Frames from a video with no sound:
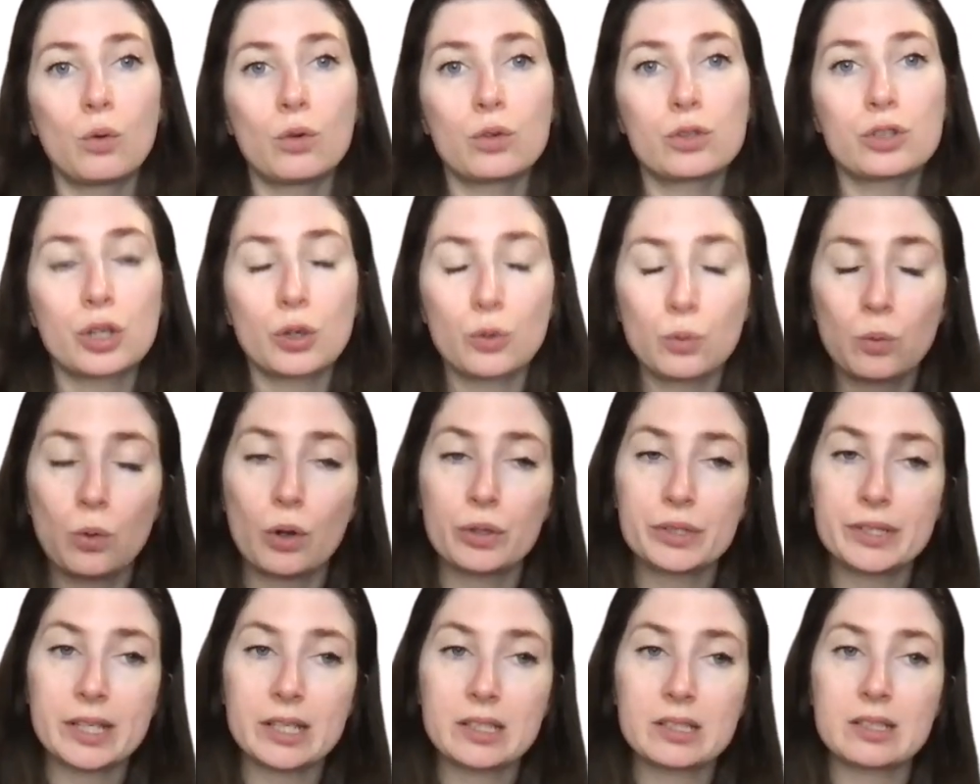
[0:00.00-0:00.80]
To
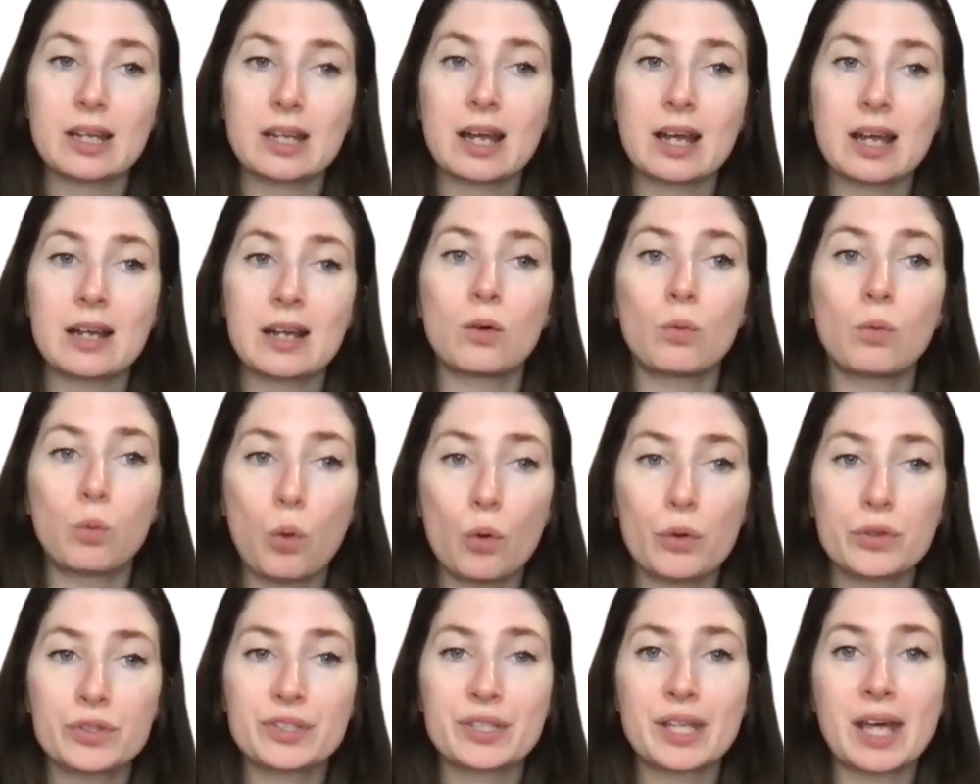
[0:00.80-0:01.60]
what extent
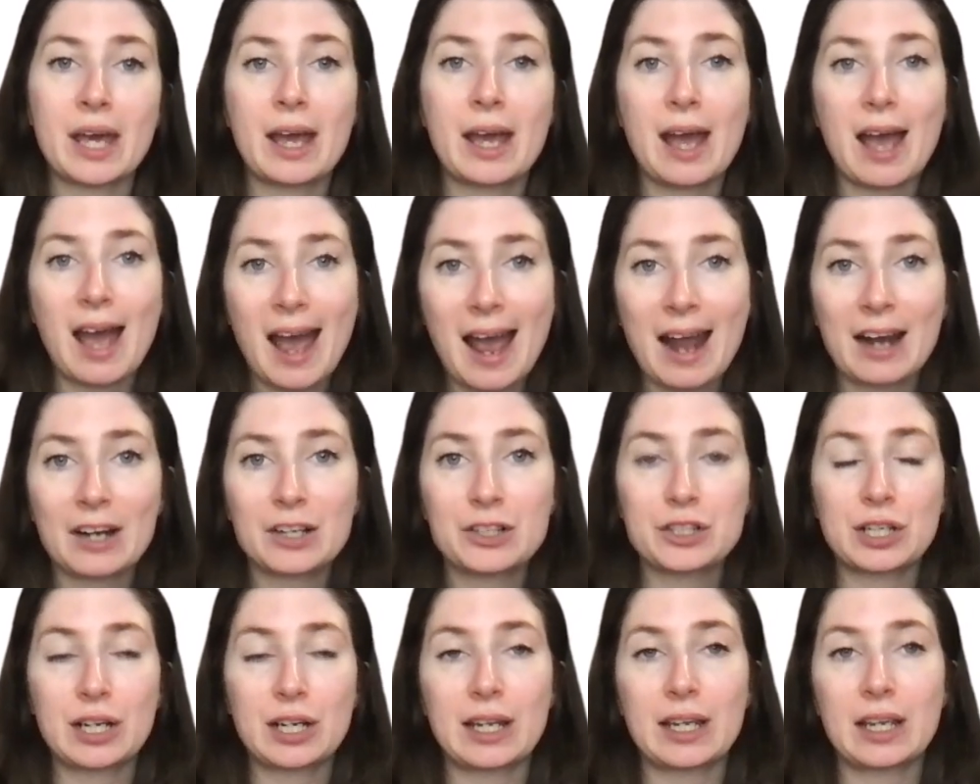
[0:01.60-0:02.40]
was there
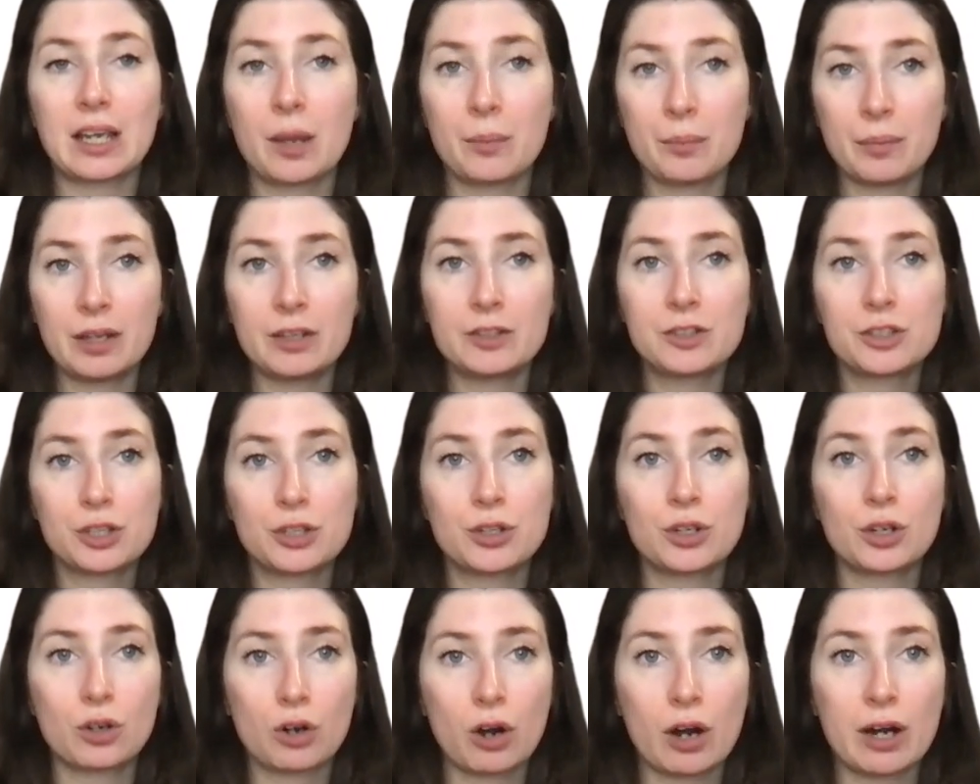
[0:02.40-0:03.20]
actually a
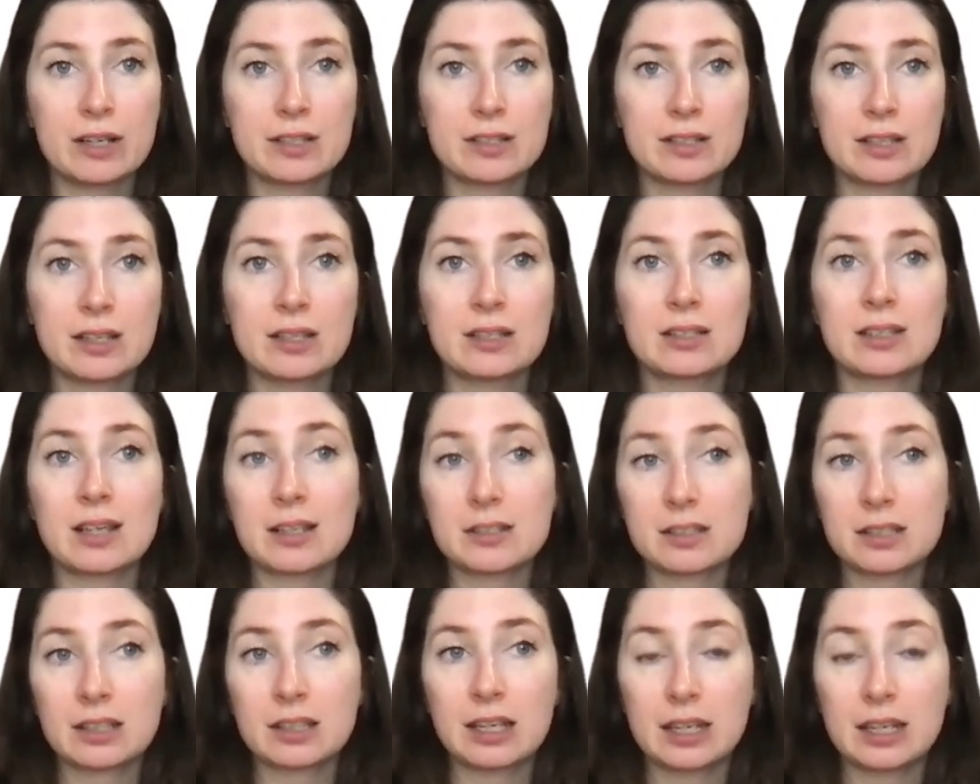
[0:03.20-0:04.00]
mid-Tudor crisis?
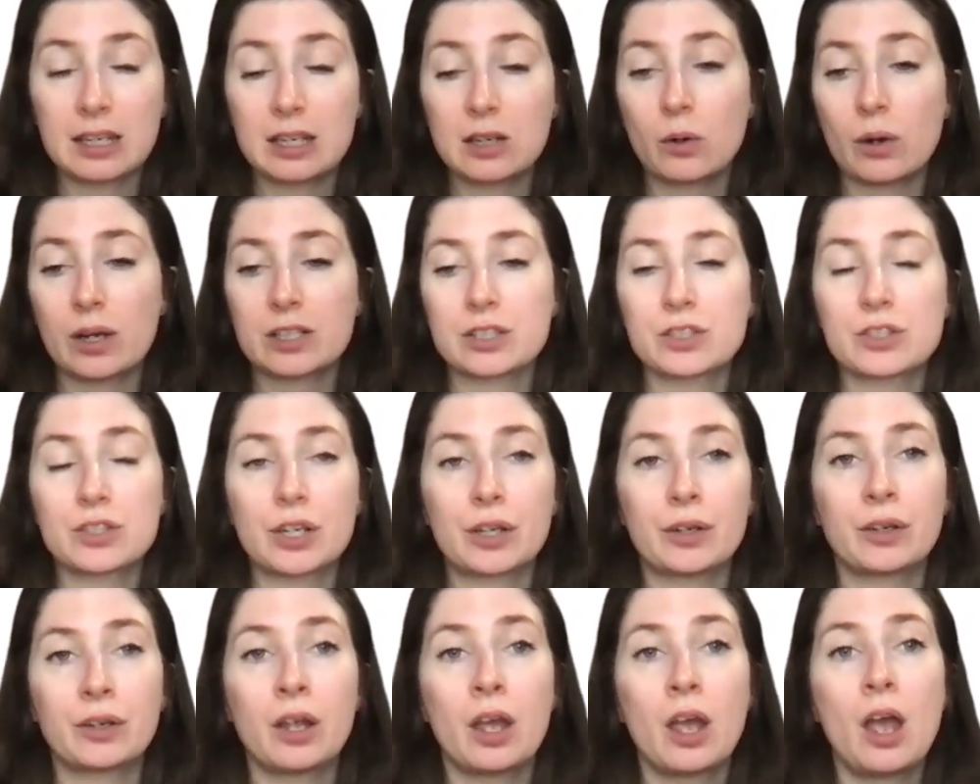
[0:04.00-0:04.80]
That's a key
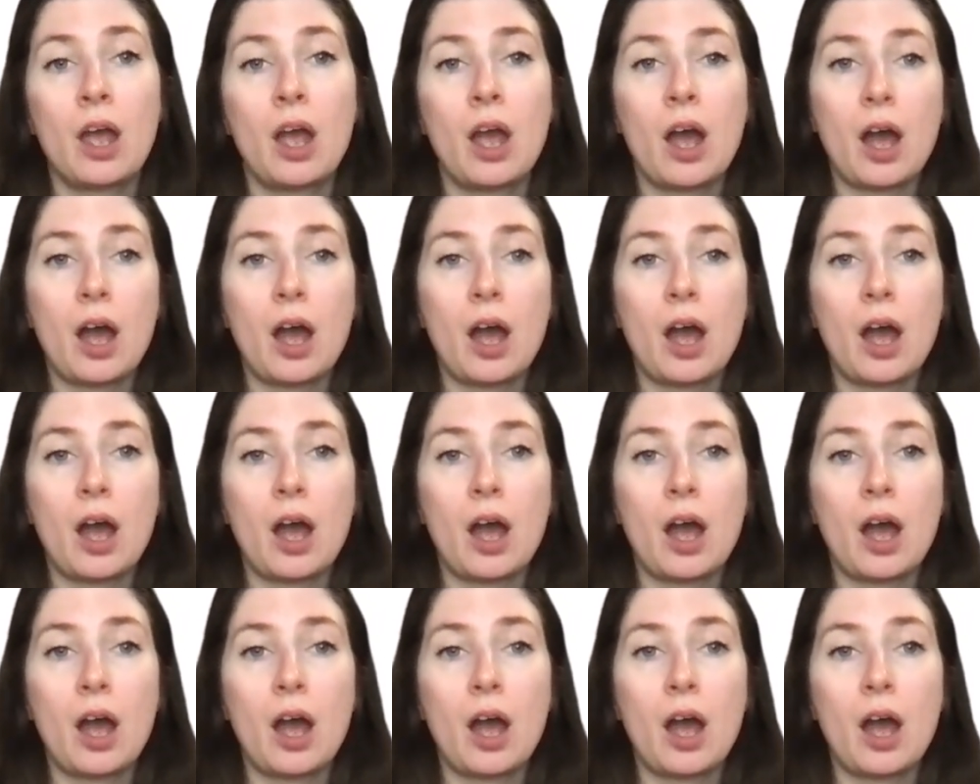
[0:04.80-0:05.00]
question.